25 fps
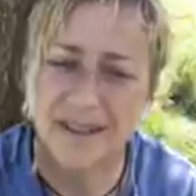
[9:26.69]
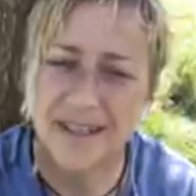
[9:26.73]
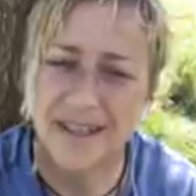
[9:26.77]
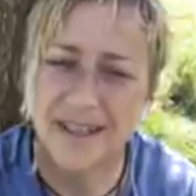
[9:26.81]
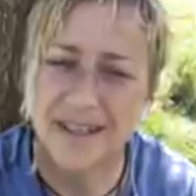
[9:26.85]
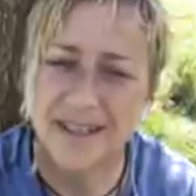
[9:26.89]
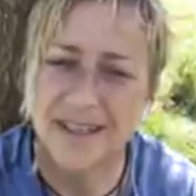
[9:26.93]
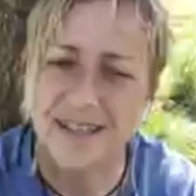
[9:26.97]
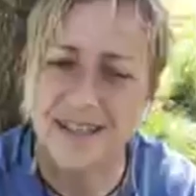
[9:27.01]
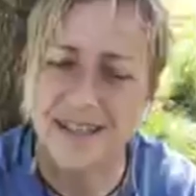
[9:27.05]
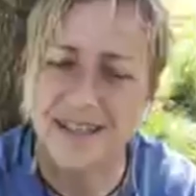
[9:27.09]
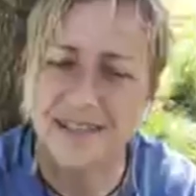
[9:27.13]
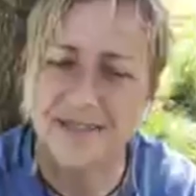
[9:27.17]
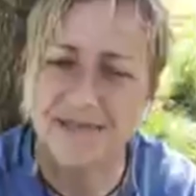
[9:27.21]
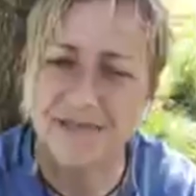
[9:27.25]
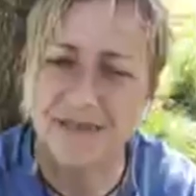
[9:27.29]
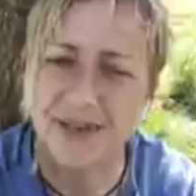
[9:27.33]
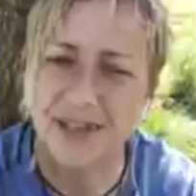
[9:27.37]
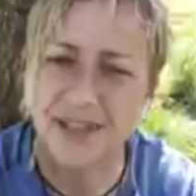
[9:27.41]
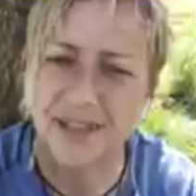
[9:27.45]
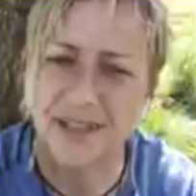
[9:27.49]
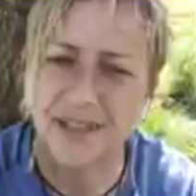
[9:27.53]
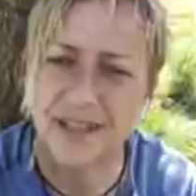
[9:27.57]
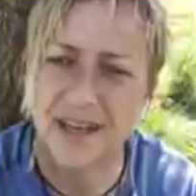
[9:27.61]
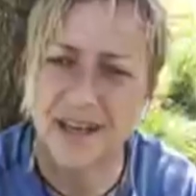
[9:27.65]
Indian
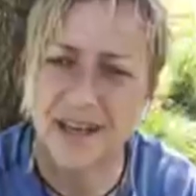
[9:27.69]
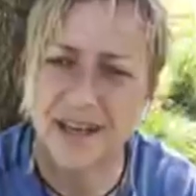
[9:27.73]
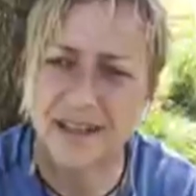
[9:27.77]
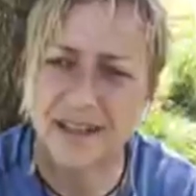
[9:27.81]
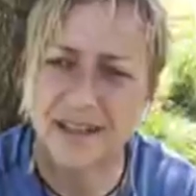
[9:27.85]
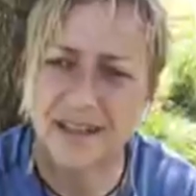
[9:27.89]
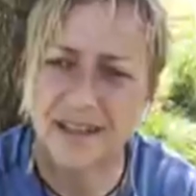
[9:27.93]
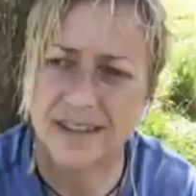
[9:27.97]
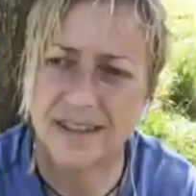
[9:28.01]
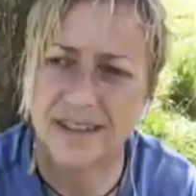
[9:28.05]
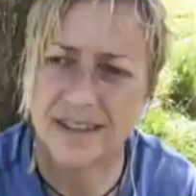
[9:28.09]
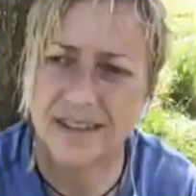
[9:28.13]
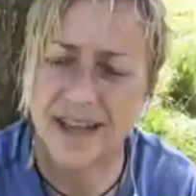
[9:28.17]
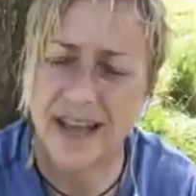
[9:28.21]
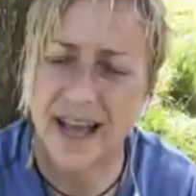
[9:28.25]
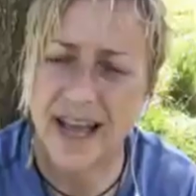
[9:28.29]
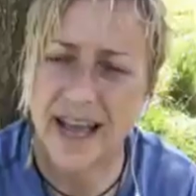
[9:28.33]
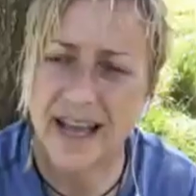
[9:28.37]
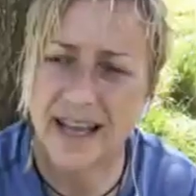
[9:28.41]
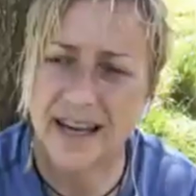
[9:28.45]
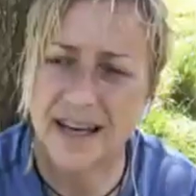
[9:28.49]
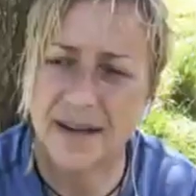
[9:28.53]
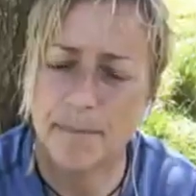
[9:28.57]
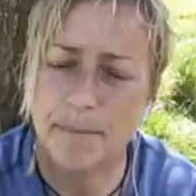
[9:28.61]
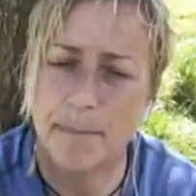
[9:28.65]
runner duck that
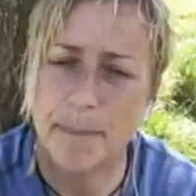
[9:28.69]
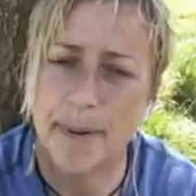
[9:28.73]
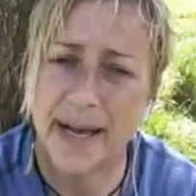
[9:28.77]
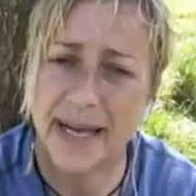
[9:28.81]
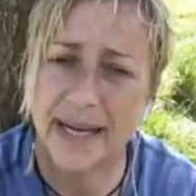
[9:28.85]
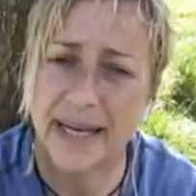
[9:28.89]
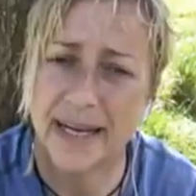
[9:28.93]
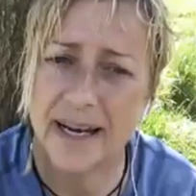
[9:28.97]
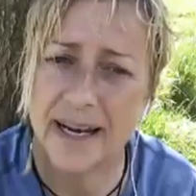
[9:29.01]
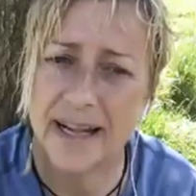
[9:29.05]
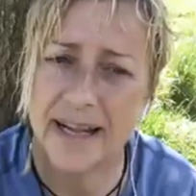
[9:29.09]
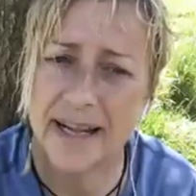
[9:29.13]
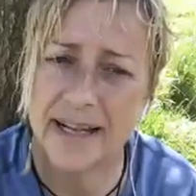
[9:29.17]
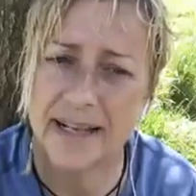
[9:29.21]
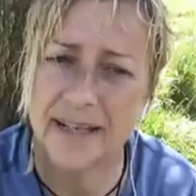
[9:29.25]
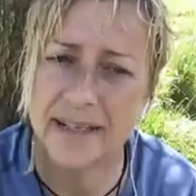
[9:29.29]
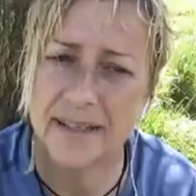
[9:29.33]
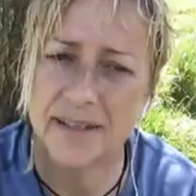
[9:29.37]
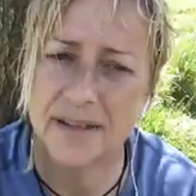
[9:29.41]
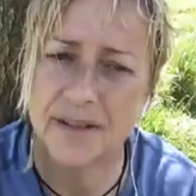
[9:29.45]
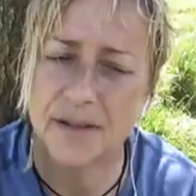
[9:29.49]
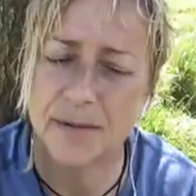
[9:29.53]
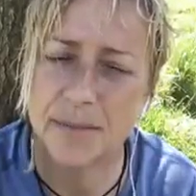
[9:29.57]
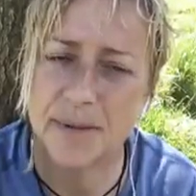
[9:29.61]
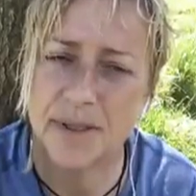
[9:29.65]
had a bad leg
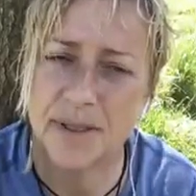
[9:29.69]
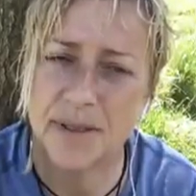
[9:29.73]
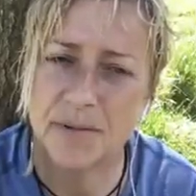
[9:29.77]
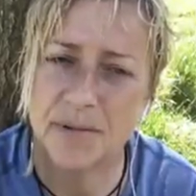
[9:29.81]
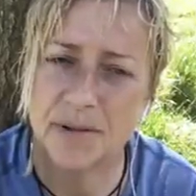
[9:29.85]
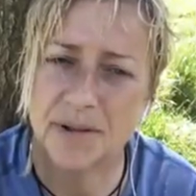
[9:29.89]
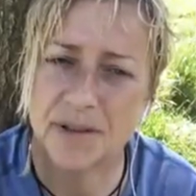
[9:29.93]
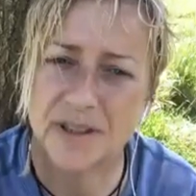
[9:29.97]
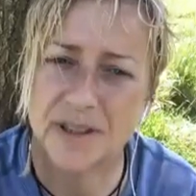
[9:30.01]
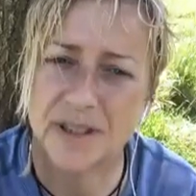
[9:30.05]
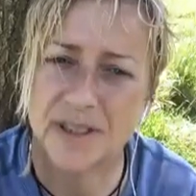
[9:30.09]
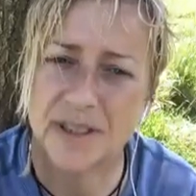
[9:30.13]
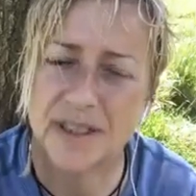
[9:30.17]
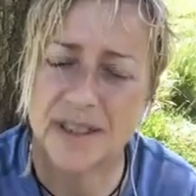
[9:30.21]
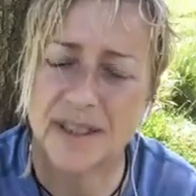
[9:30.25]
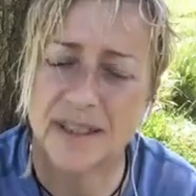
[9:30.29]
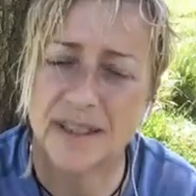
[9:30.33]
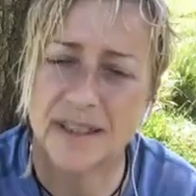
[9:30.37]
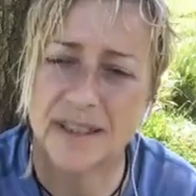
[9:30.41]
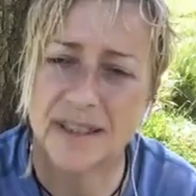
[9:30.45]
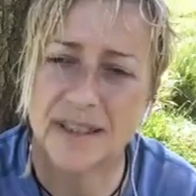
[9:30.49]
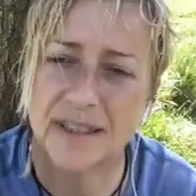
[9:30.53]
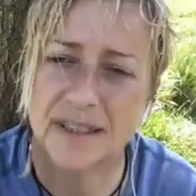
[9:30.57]
and nobody wanted it.